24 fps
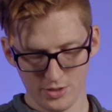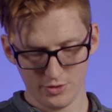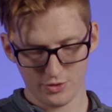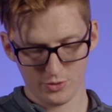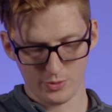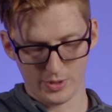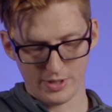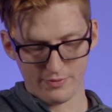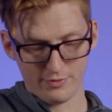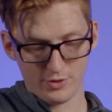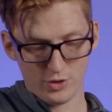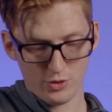So
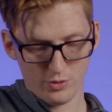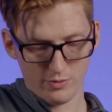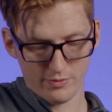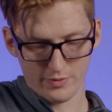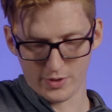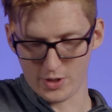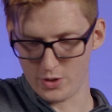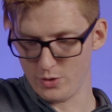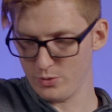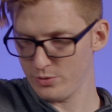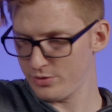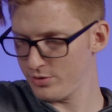we have 2 of
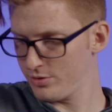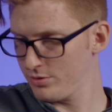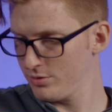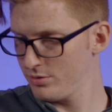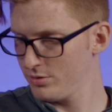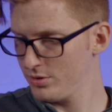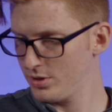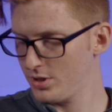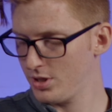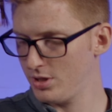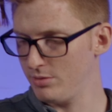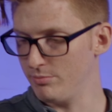those
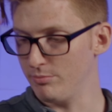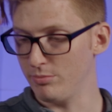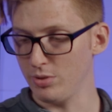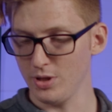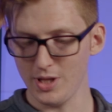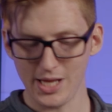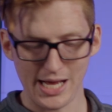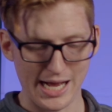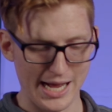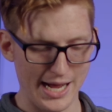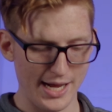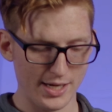in
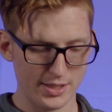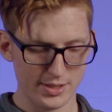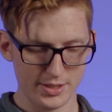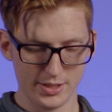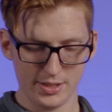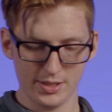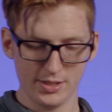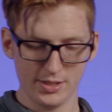black